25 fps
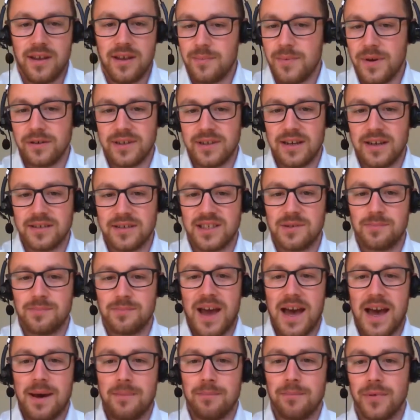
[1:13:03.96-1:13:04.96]
and it spells out
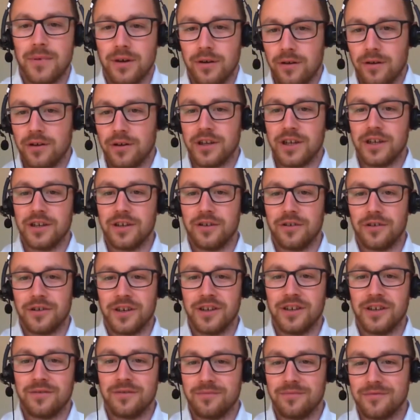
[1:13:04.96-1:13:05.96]
spam on
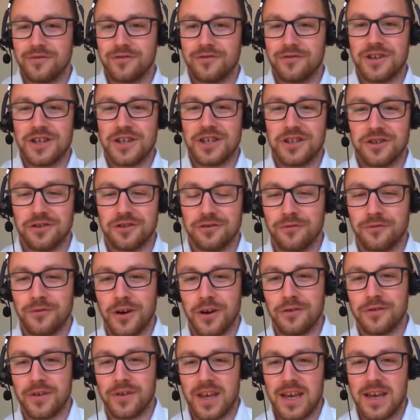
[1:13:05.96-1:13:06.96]
a traditional
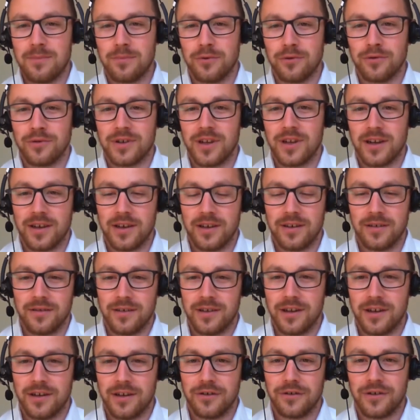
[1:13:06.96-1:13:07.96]
phone keyboard, like a
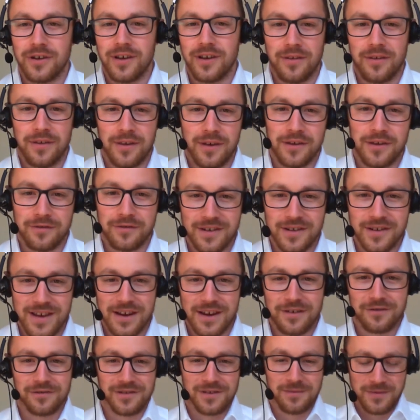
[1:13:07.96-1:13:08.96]
Nokia
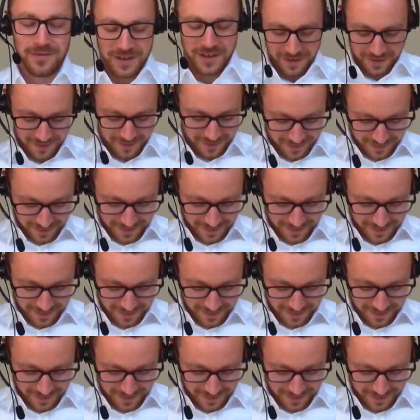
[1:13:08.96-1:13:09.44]
3310 or something.